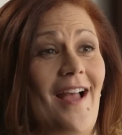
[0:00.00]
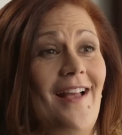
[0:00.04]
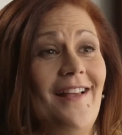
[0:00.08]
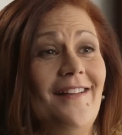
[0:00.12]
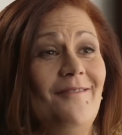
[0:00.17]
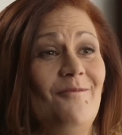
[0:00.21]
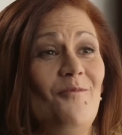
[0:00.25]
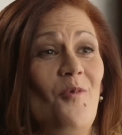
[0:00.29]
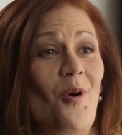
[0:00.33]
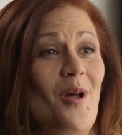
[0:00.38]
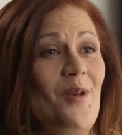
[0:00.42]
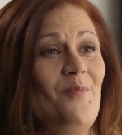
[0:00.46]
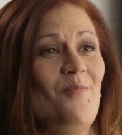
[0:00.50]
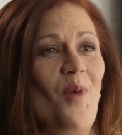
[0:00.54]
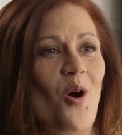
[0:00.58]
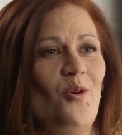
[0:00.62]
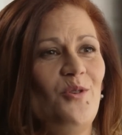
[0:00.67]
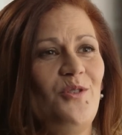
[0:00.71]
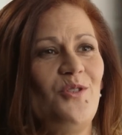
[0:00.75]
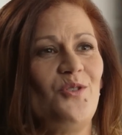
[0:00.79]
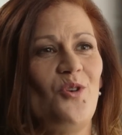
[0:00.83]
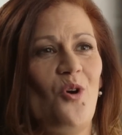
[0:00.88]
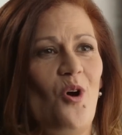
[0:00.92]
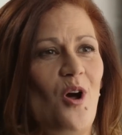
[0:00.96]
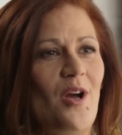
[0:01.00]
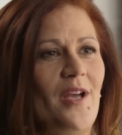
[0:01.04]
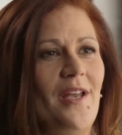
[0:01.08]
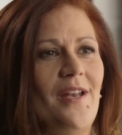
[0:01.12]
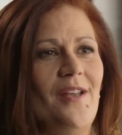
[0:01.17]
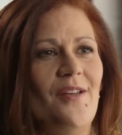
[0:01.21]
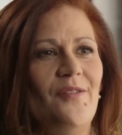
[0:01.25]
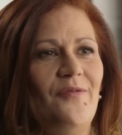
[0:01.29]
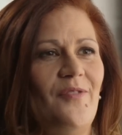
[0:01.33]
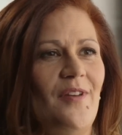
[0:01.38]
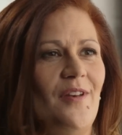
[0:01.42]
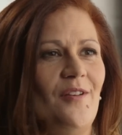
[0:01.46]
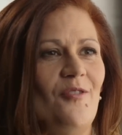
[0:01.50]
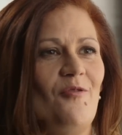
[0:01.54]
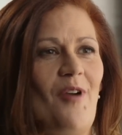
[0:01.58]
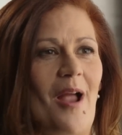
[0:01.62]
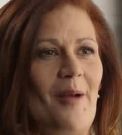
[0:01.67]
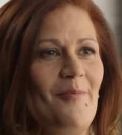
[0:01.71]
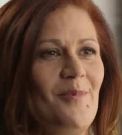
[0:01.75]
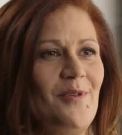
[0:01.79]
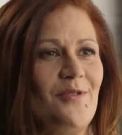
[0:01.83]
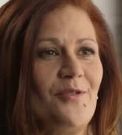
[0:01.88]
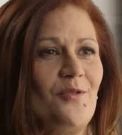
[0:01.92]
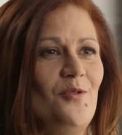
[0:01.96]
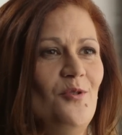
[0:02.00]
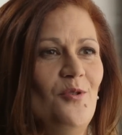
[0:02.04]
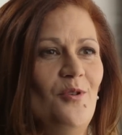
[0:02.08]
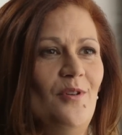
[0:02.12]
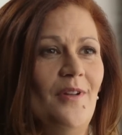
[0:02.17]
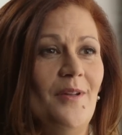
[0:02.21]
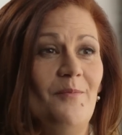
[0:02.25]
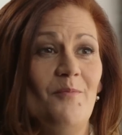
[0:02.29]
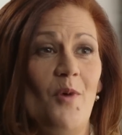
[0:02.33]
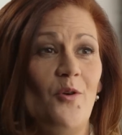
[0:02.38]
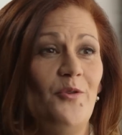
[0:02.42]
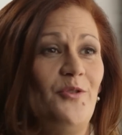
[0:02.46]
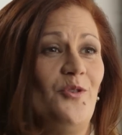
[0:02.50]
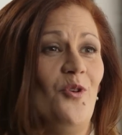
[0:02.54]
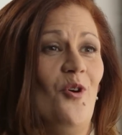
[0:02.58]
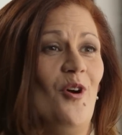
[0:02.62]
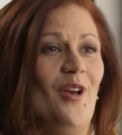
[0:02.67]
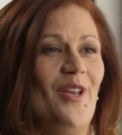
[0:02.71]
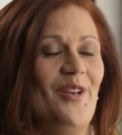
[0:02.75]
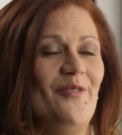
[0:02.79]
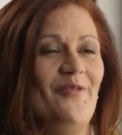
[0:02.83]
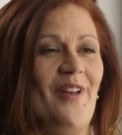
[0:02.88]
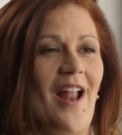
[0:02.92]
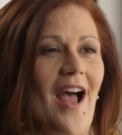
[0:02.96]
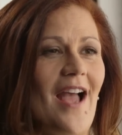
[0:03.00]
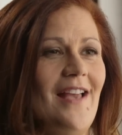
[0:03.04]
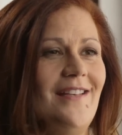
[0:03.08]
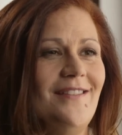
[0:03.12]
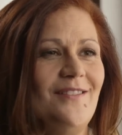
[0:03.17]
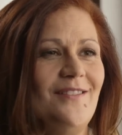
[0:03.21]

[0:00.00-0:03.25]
I won most talkative in grammar school and most talkative in high